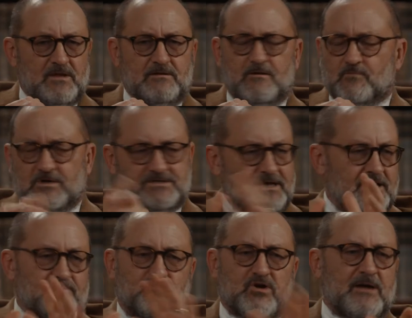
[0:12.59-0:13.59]
Now, once
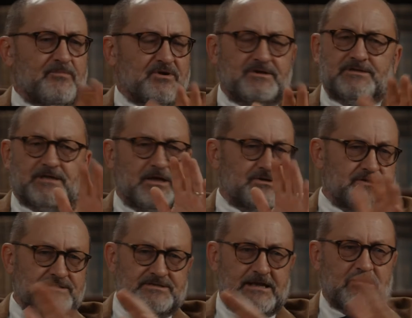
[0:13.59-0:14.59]
again, proper
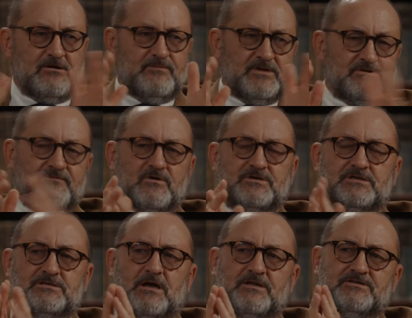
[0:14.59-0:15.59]
distinction, sacramental
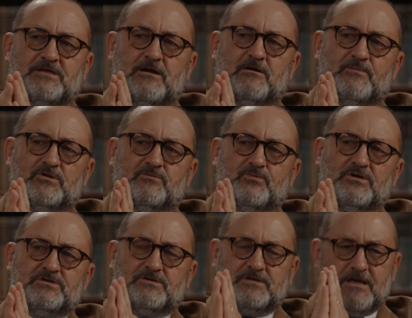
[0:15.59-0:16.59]
versus non-sacramental
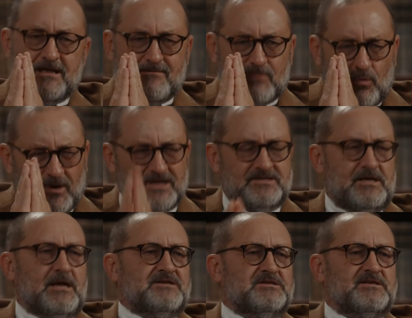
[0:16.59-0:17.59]
priesthood. But what is
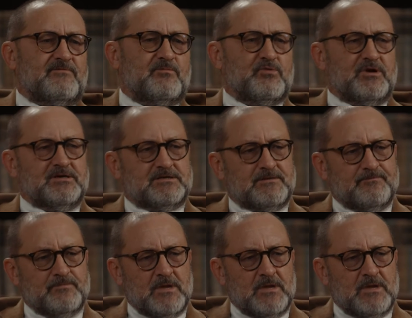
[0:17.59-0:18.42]
the essence of a priest?